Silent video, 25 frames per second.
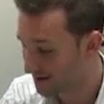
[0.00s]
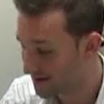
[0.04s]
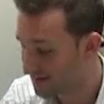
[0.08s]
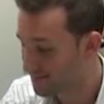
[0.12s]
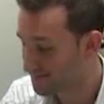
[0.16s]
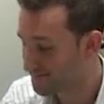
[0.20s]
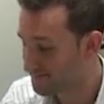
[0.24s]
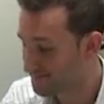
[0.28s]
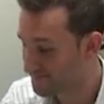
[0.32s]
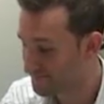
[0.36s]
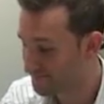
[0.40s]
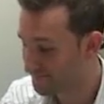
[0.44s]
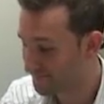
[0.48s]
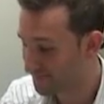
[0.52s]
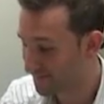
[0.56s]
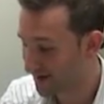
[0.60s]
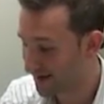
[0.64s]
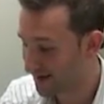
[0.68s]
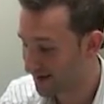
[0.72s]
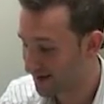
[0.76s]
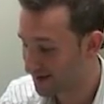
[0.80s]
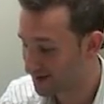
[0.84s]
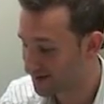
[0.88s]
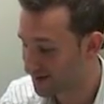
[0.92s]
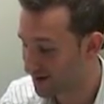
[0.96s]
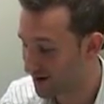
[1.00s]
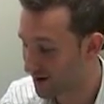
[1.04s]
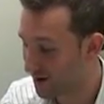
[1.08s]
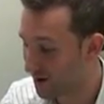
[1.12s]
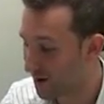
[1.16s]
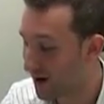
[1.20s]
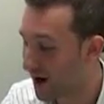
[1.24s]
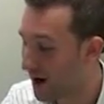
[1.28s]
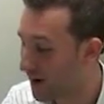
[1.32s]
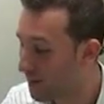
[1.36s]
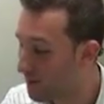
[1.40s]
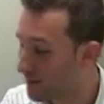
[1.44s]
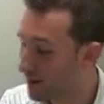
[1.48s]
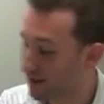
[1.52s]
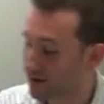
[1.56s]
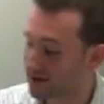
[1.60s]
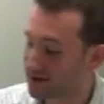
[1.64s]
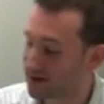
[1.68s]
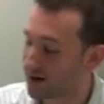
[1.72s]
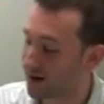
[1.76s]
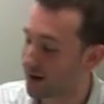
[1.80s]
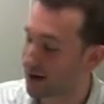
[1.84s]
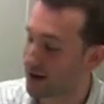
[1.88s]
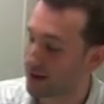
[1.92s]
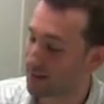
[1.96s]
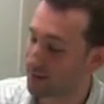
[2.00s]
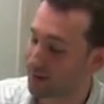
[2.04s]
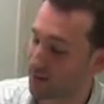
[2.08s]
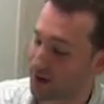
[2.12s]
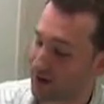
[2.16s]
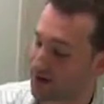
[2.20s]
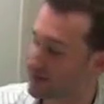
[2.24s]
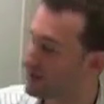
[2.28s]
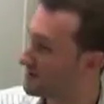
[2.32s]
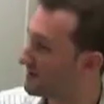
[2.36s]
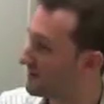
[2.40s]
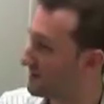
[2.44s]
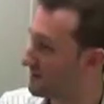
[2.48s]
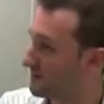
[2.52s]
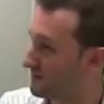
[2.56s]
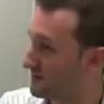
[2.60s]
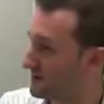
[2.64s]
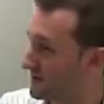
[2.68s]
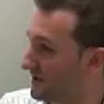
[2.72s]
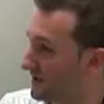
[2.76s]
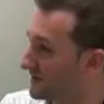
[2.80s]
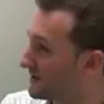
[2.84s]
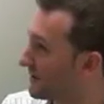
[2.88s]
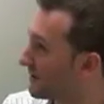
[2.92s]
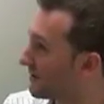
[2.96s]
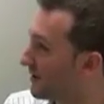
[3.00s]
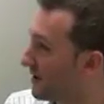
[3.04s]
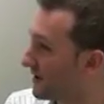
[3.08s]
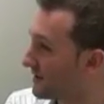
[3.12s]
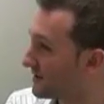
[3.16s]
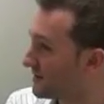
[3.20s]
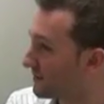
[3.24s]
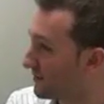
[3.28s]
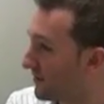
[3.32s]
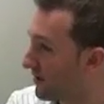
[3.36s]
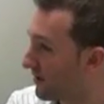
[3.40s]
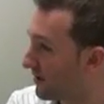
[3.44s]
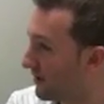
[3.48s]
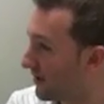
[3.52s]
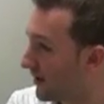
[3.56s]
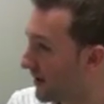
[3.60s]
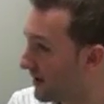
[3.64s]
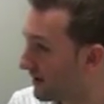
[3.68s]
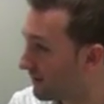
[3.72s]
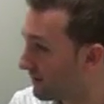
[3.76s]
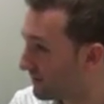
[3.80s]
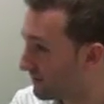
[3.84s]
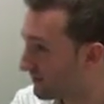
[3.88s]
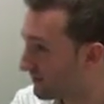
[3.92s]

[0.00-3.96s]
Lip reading: Yep. So I'll book a time. Is 6 o'clock tomorrow night?